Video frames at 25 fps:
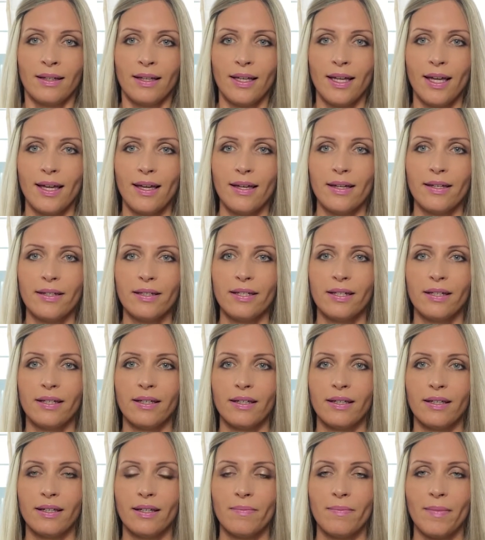And
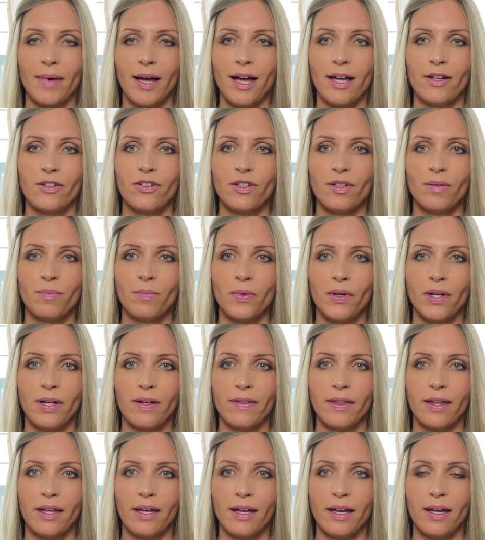imagine
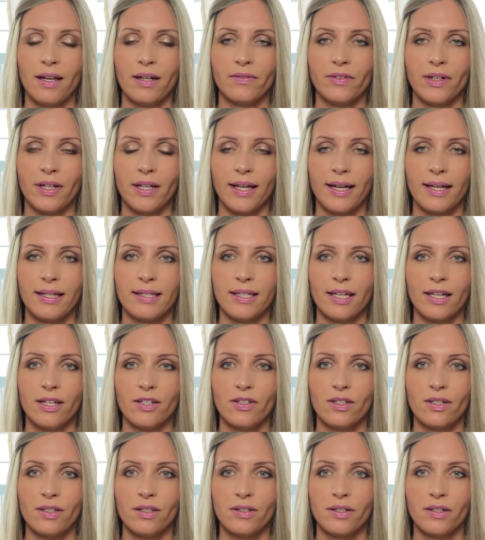breathing in
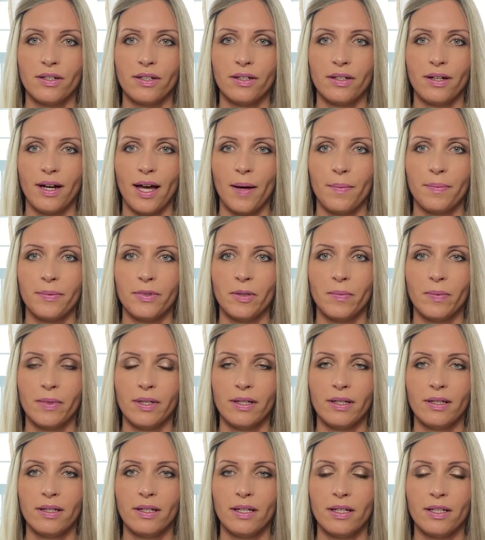relaxation to your
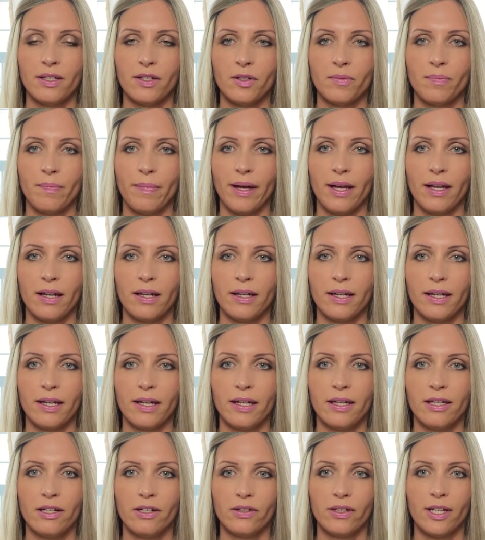abdomen and your belly,
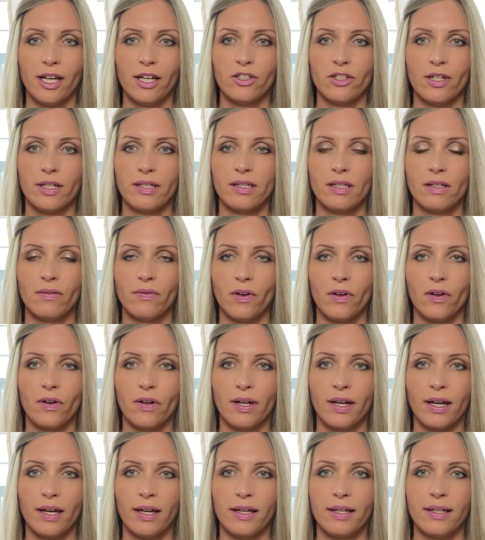your digestive
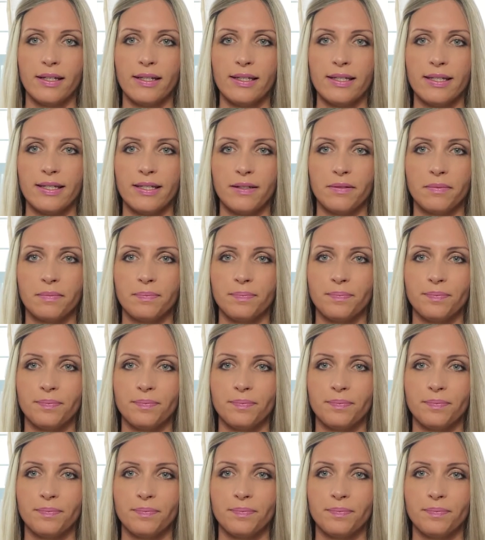organs.